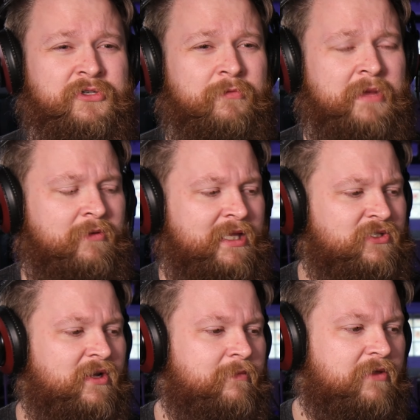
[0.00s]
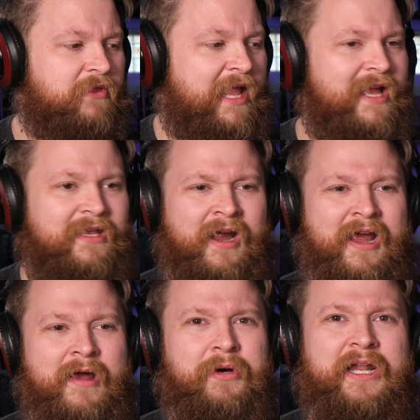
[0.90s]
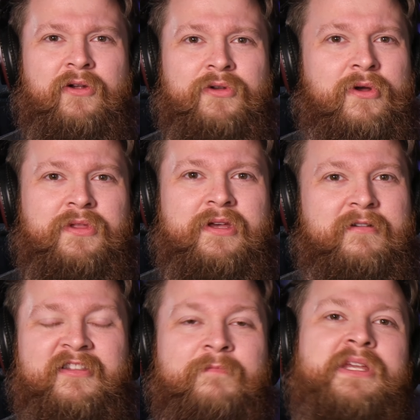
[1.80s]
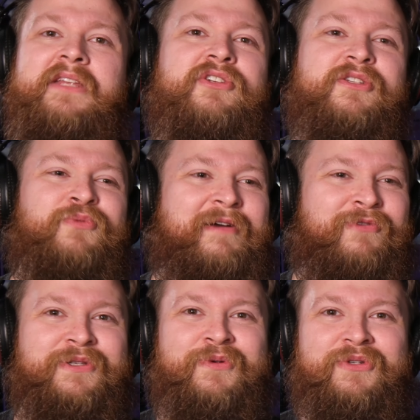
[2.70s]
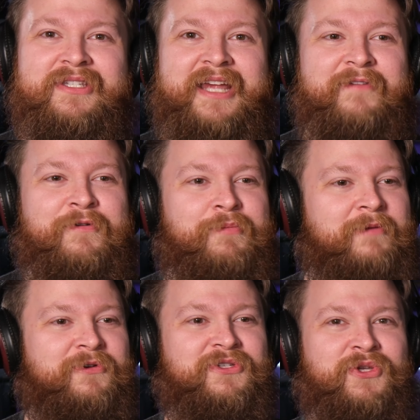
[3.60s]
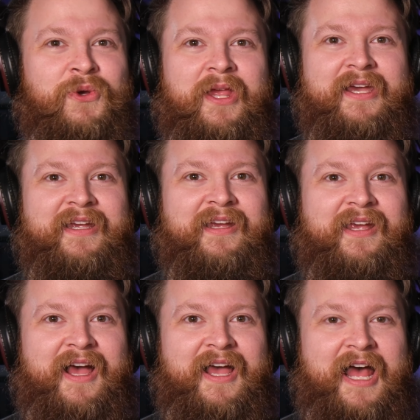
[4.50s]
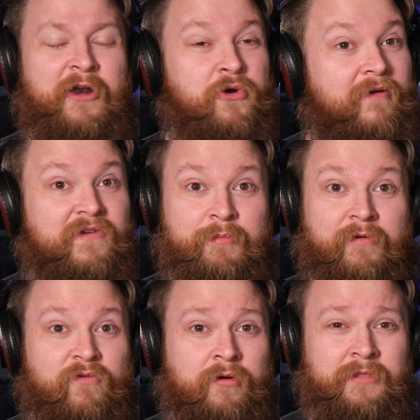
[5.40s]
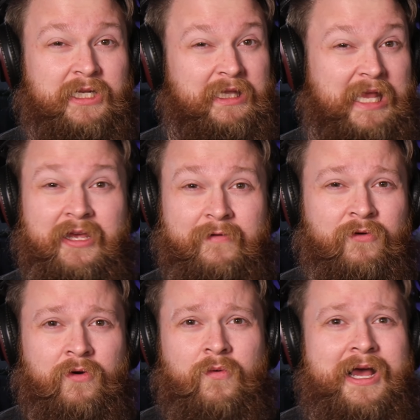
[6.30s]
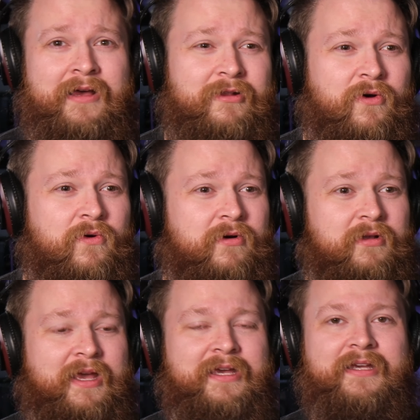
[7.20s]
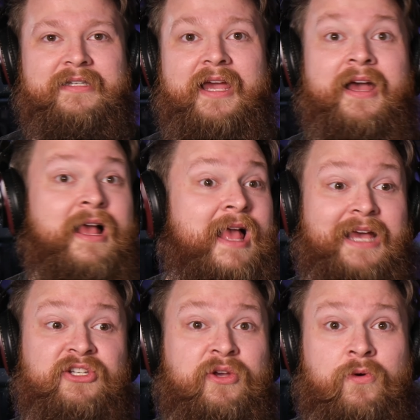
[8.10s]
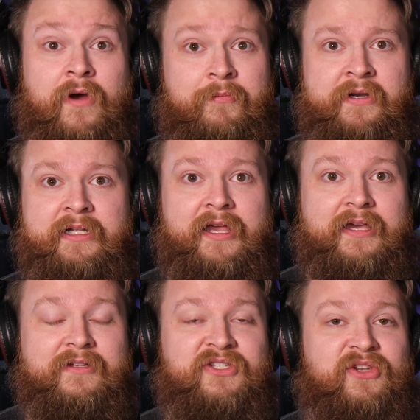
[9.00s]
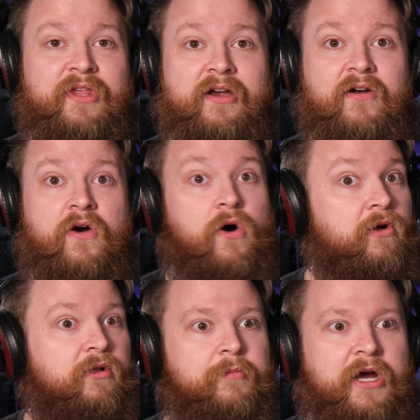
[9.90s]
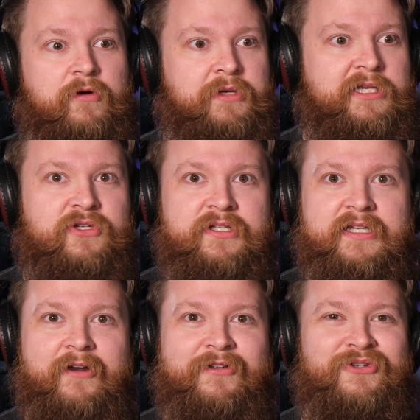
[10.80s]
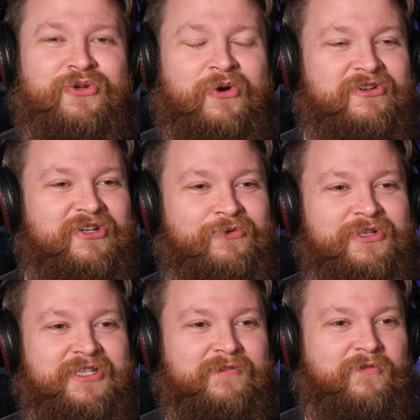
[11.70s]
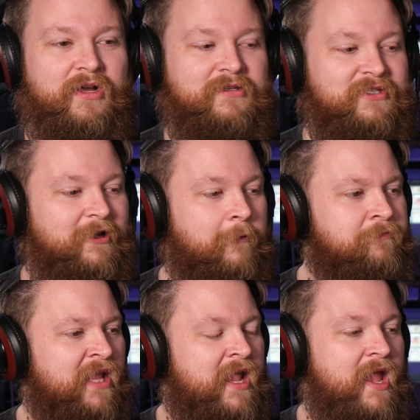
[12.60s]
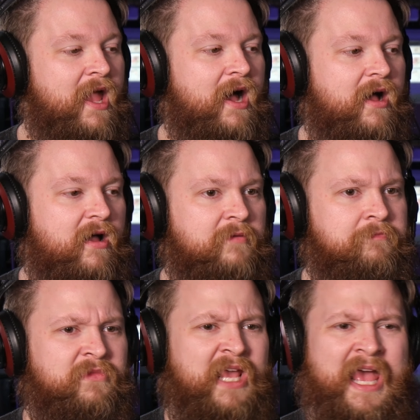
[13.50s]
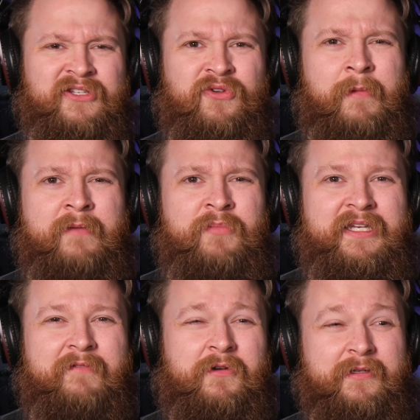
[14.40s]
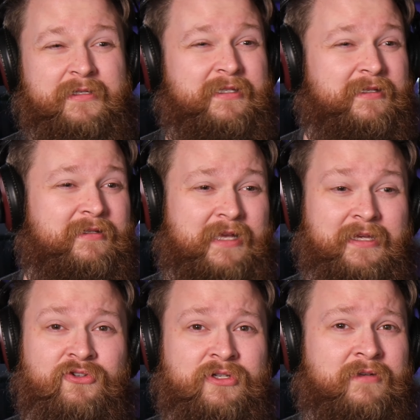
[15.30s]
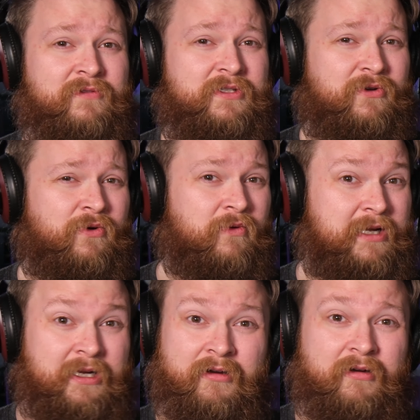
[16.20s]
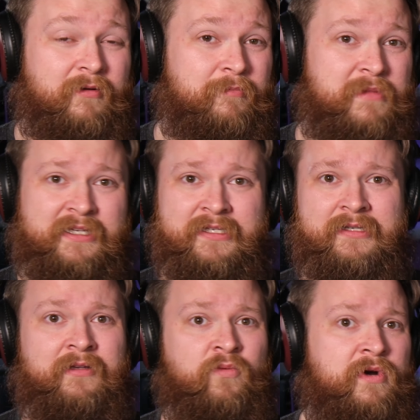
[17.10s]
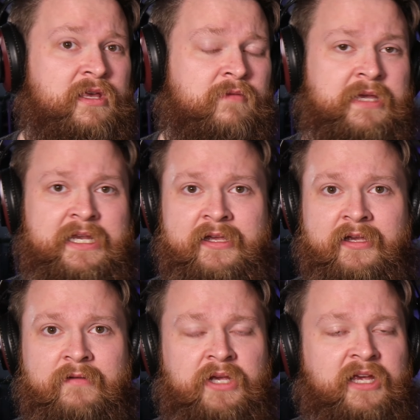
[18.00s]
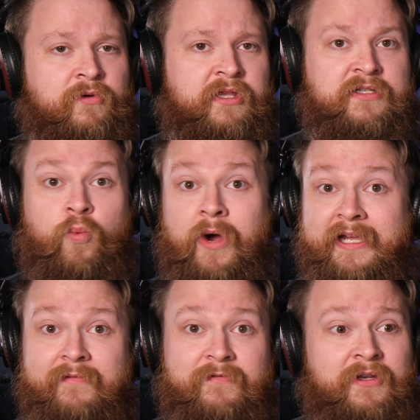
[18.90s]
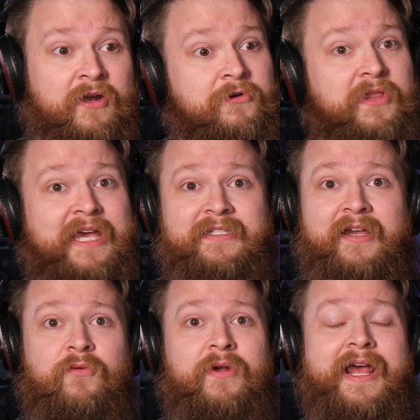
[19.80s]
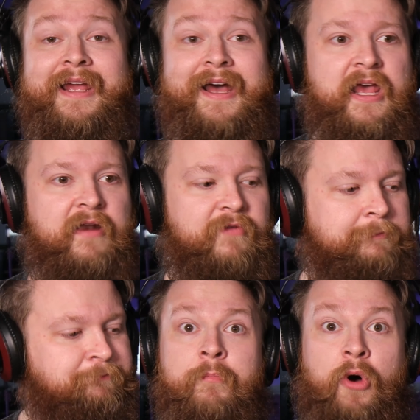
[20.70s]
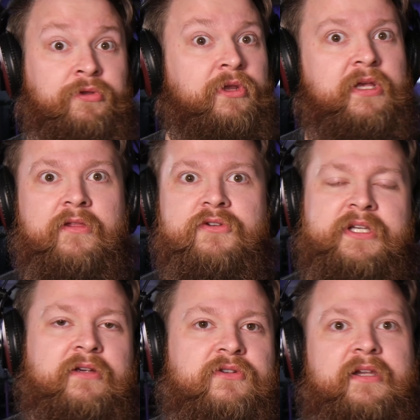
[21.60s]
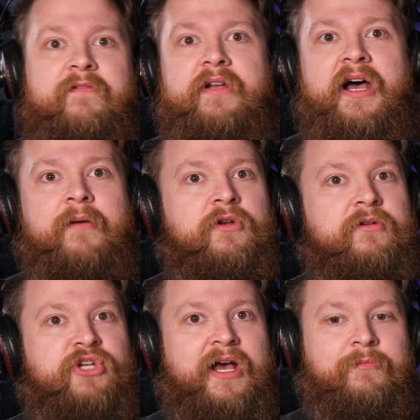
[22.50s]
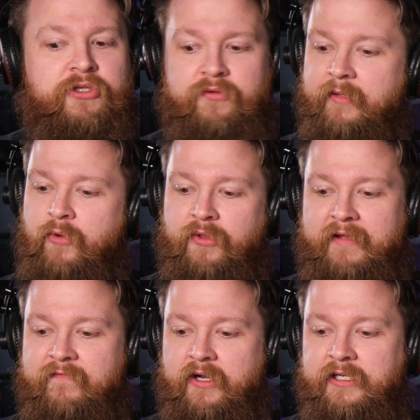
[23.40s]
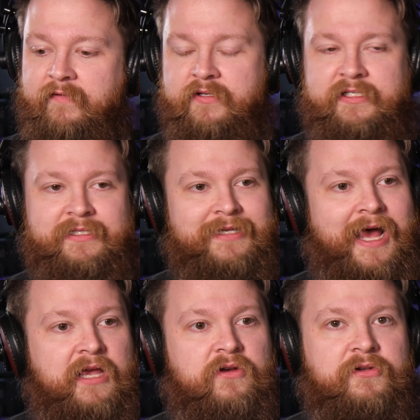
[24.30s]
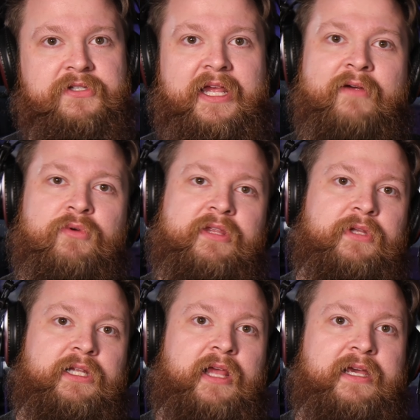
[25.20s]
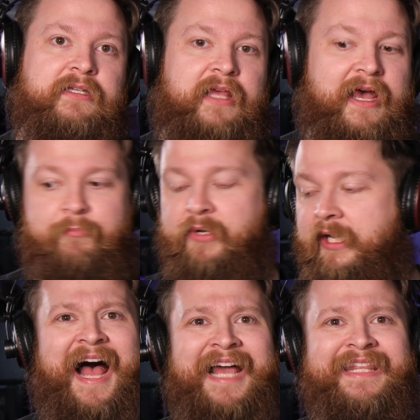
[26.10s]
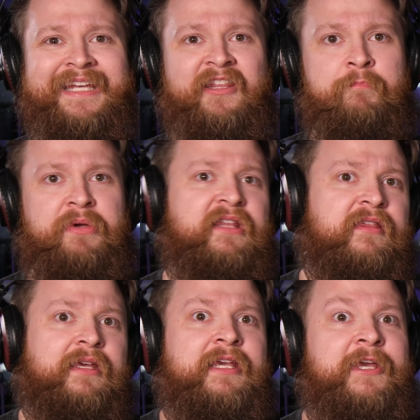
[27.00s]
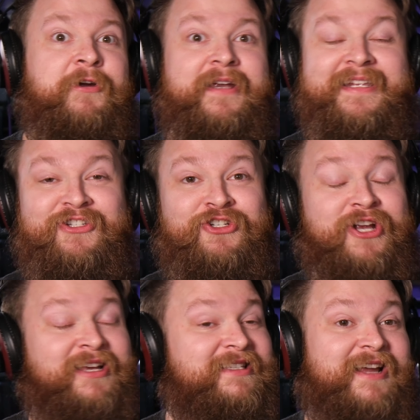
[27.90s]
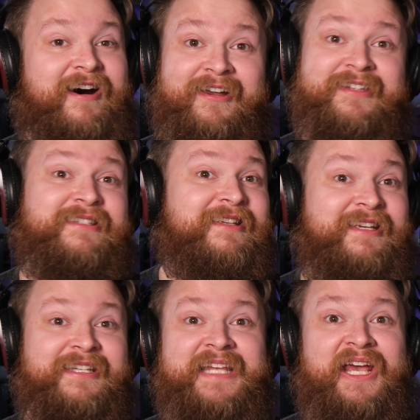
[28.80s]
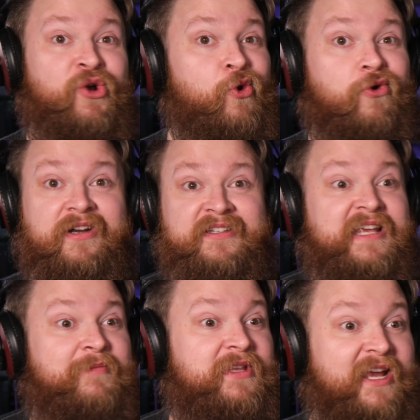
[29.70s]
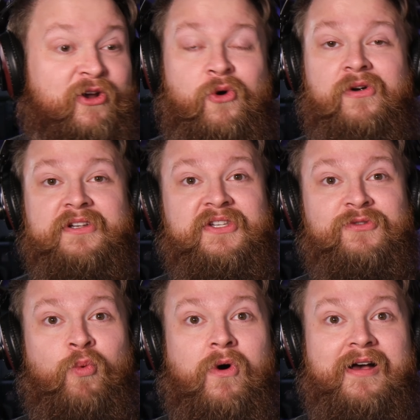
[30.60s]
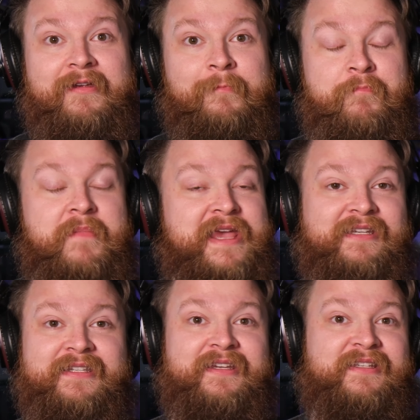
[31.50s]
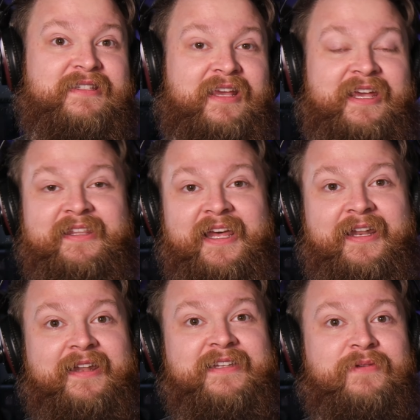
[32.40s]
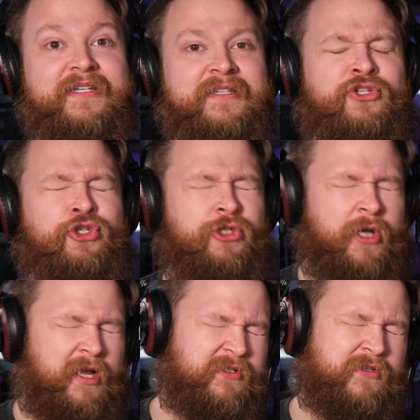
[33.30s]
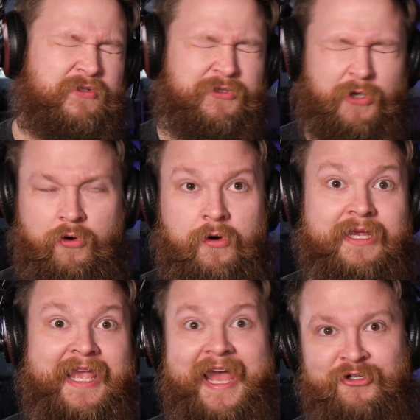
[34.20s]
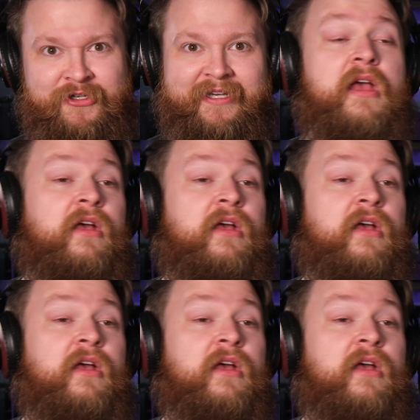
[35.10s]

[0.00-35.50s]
So maybe that's talking about that, but I don't know the, the Peaches reference, which is kind of a bummer. So like, I, I don't know if he performed in Atlanta for a while or like, cause I actually grew up in Atlanta. So there are all about peaches down in Georgia, which is fun. So um yeah, so it might be different stages of his career mixed in with meeting and being with his wife. You know, that's kind of what I got out of it. Both of the other singers did a phenomenal job too. They both had very different styles, and I really really liked that. But I think the big thing here is just honestly is that chorus. I mean, that chorus is what makes this the hit that it is, because it's just so catchy.